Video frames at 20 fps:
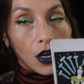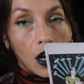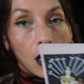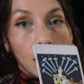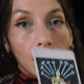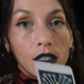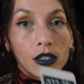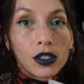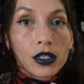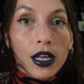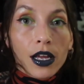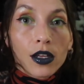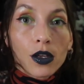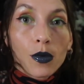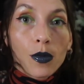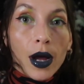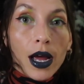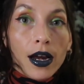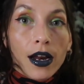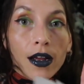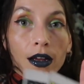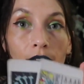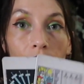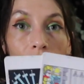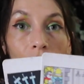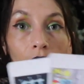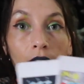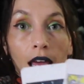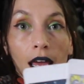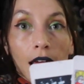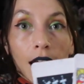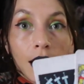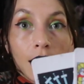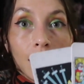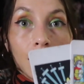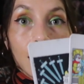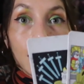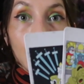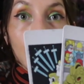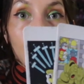the knowledge that you might have
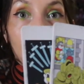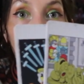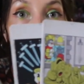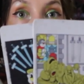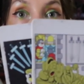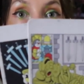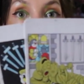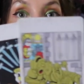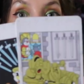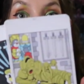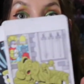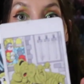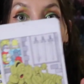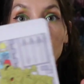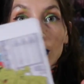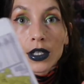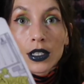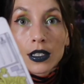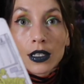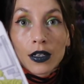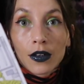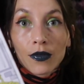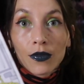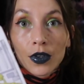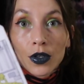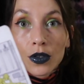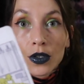gained in the recent